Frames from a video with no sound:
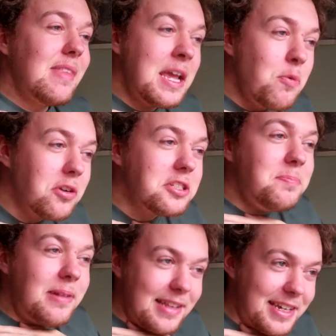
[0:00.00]
He wants
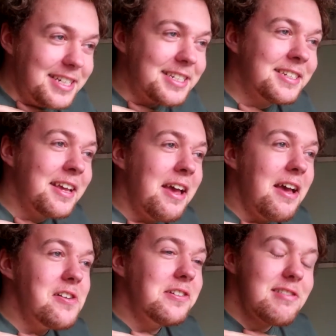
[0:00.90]
police
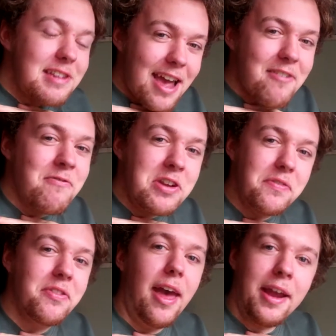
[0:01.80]
to get rid
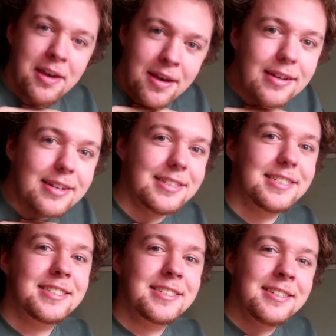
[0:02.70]
of their
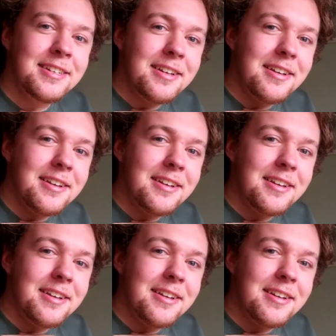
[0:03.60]
cars.